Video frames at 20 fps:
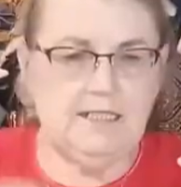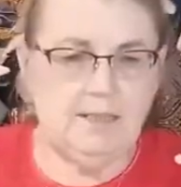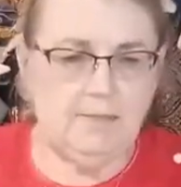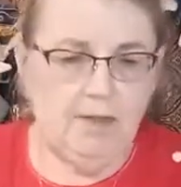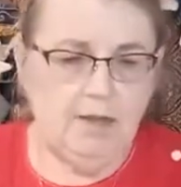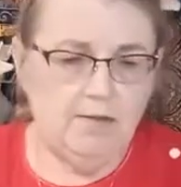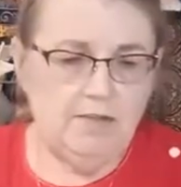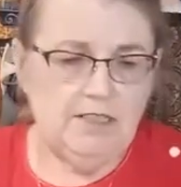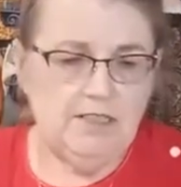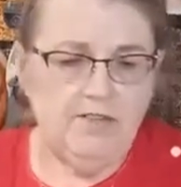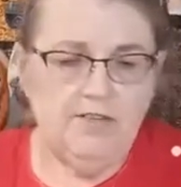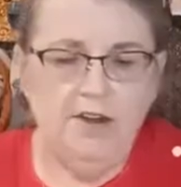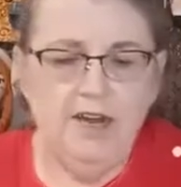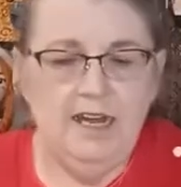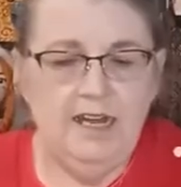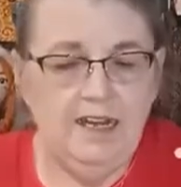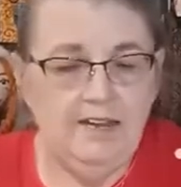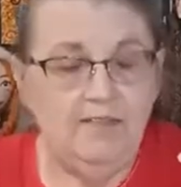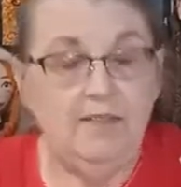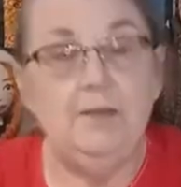I'm always
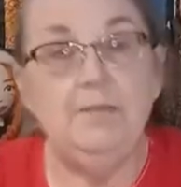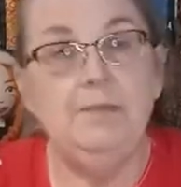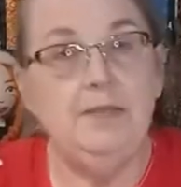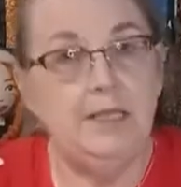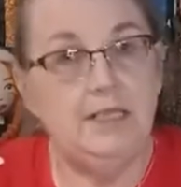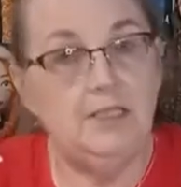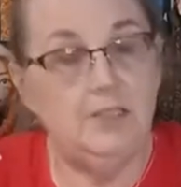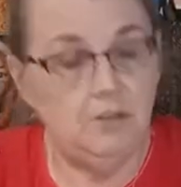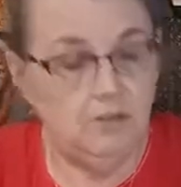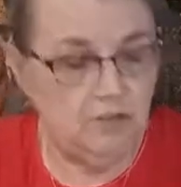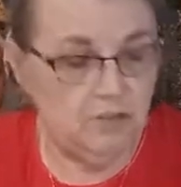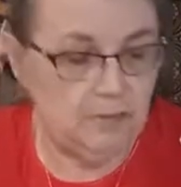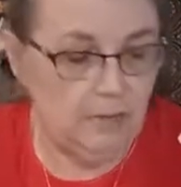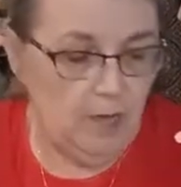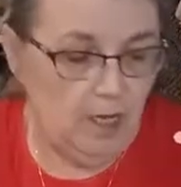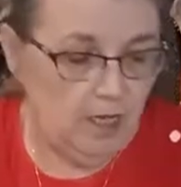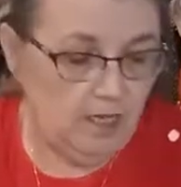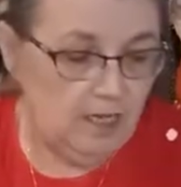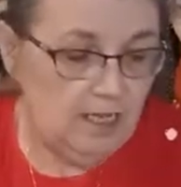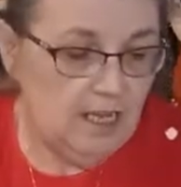afraid of them being too
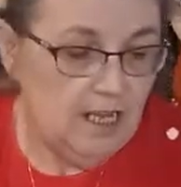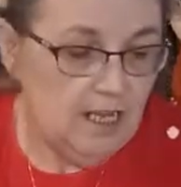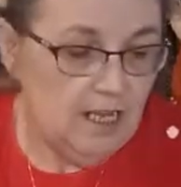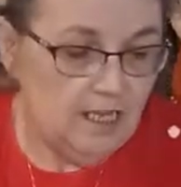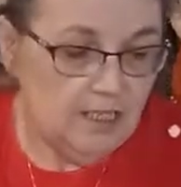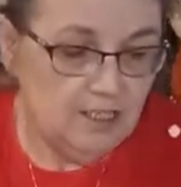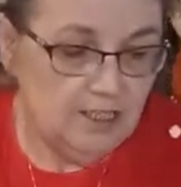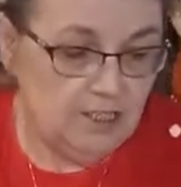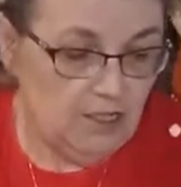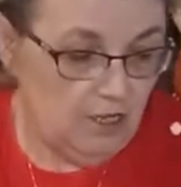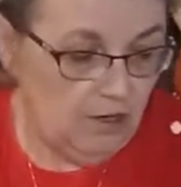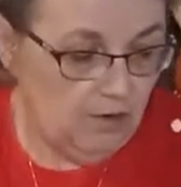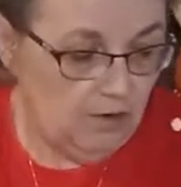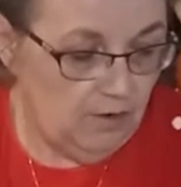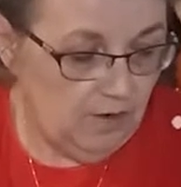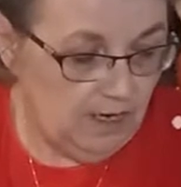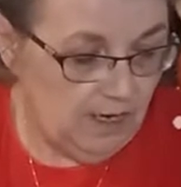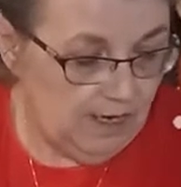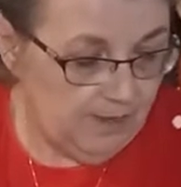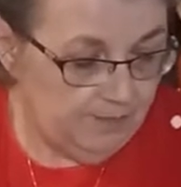small. So
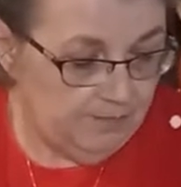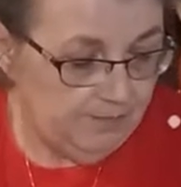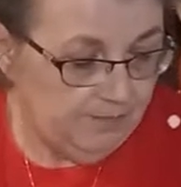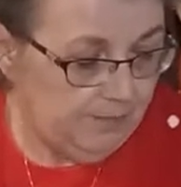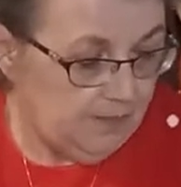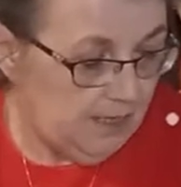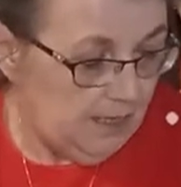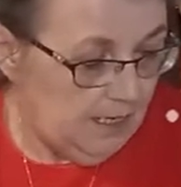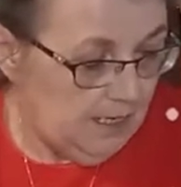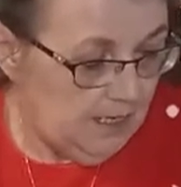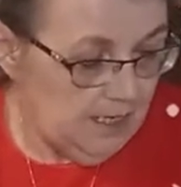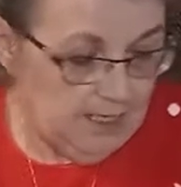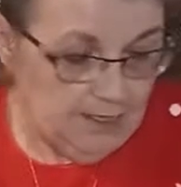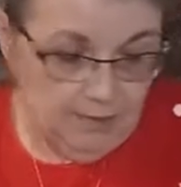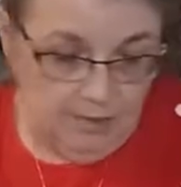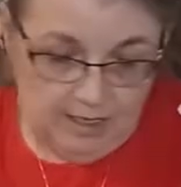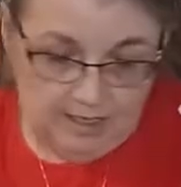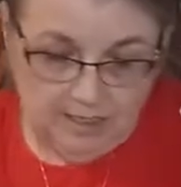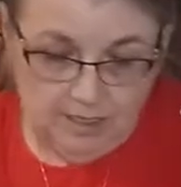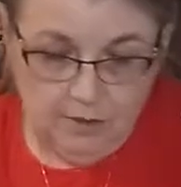
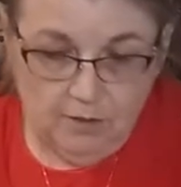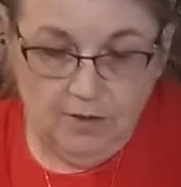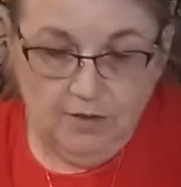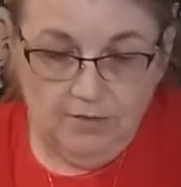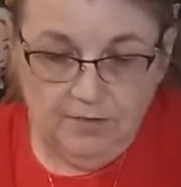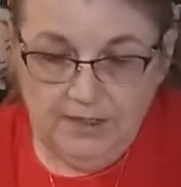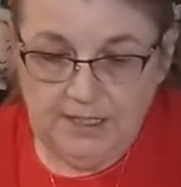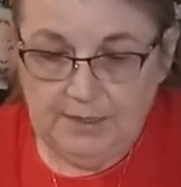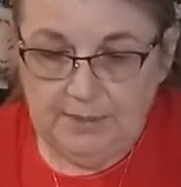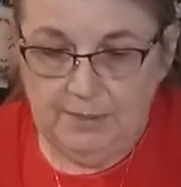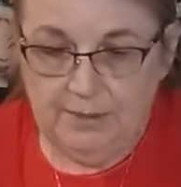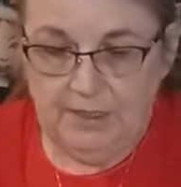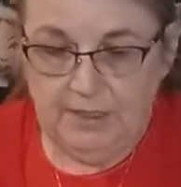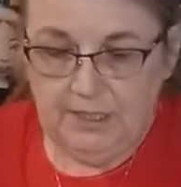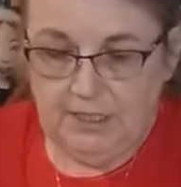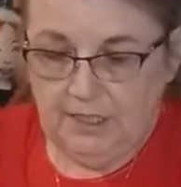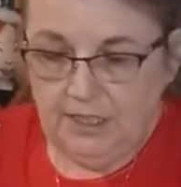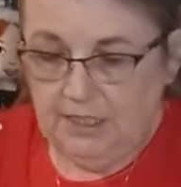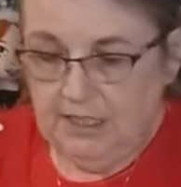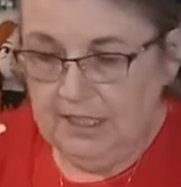anyway, so it fits pretty
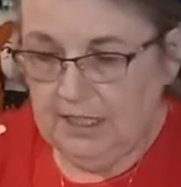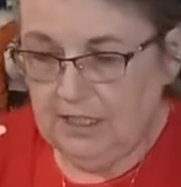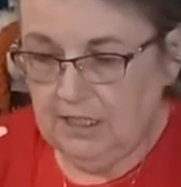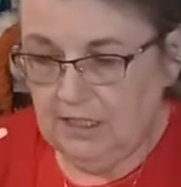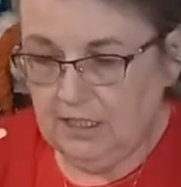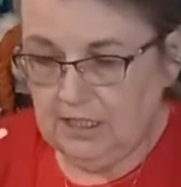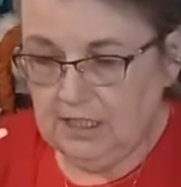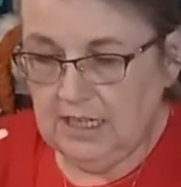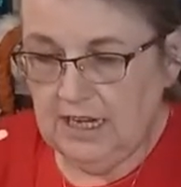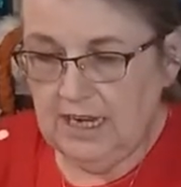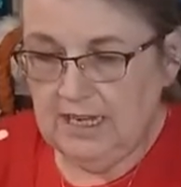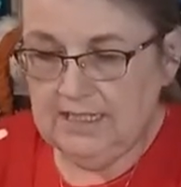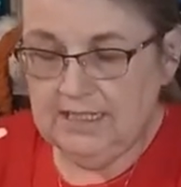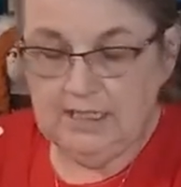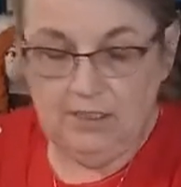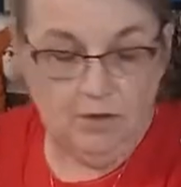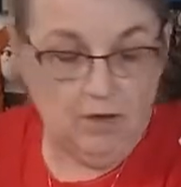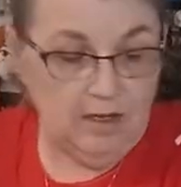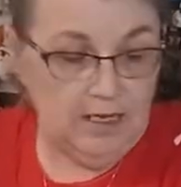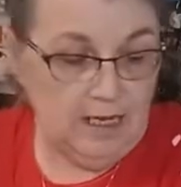good and it looks nice.
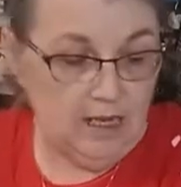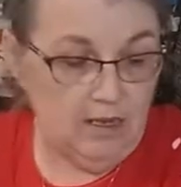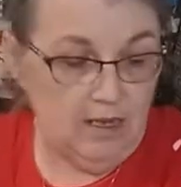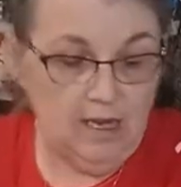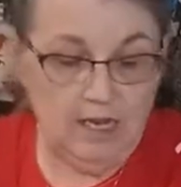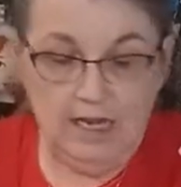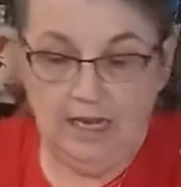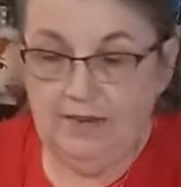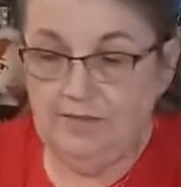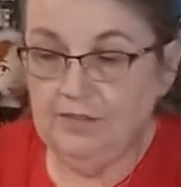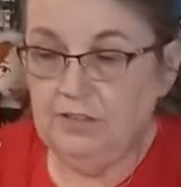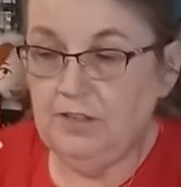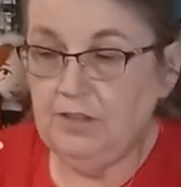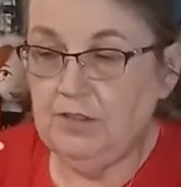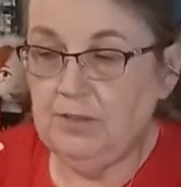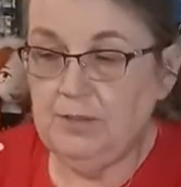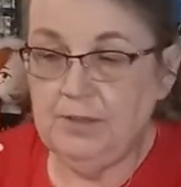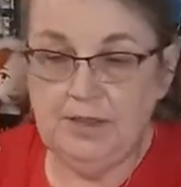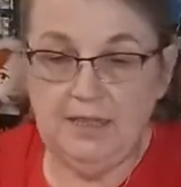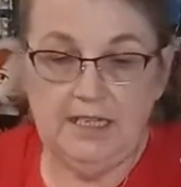So now all I have to do
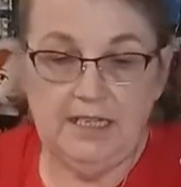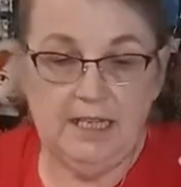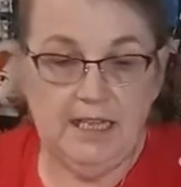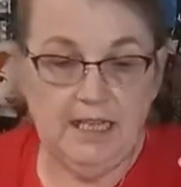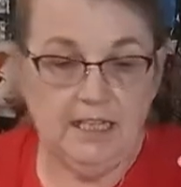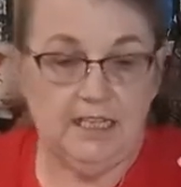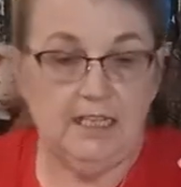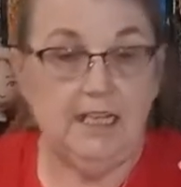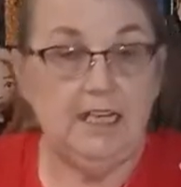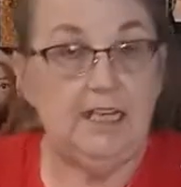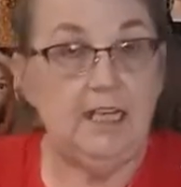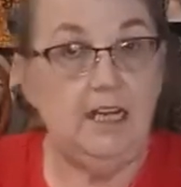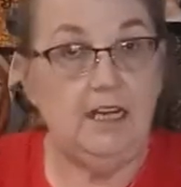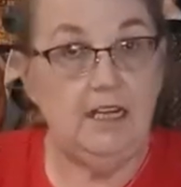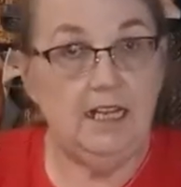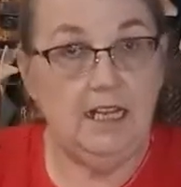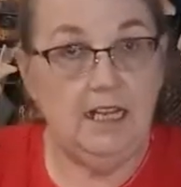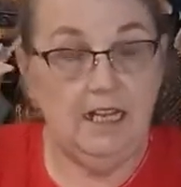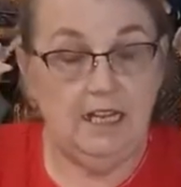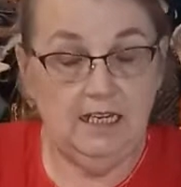is put the neckline on
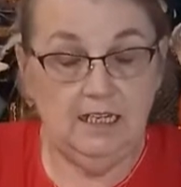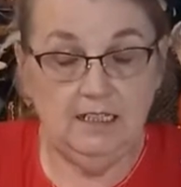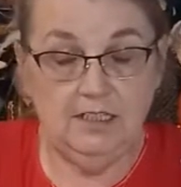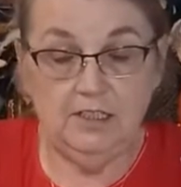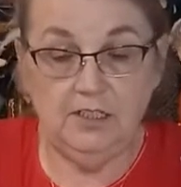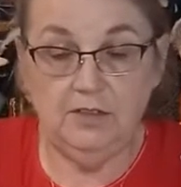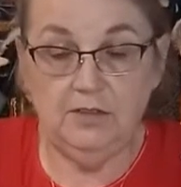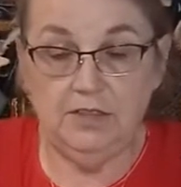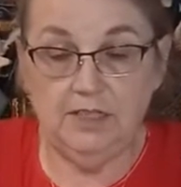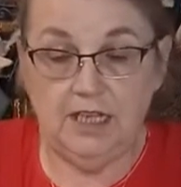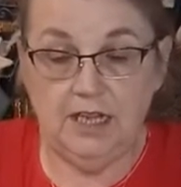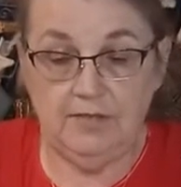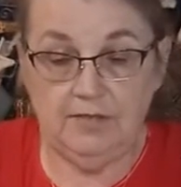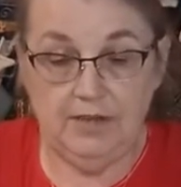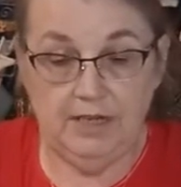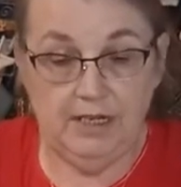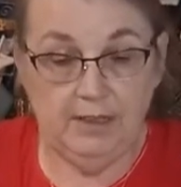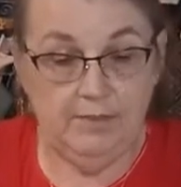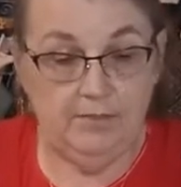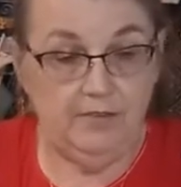and do the cover
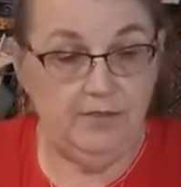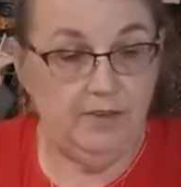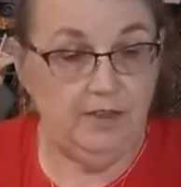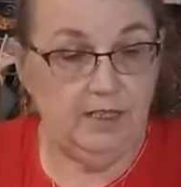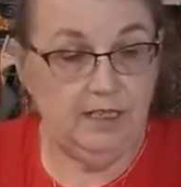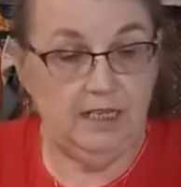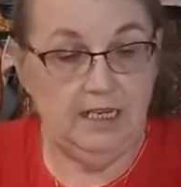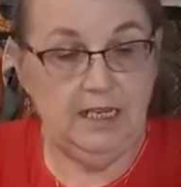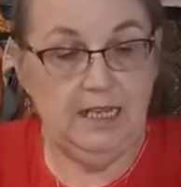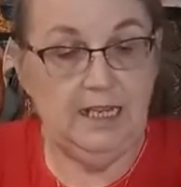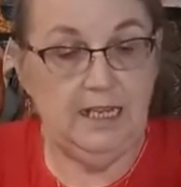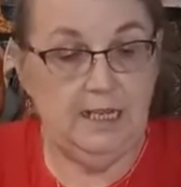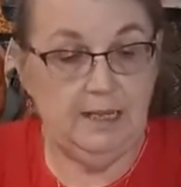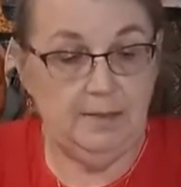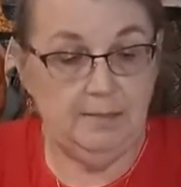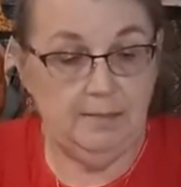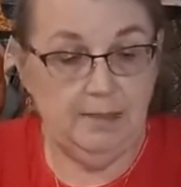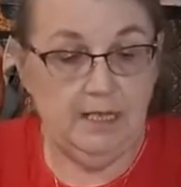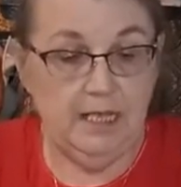hem for the hem.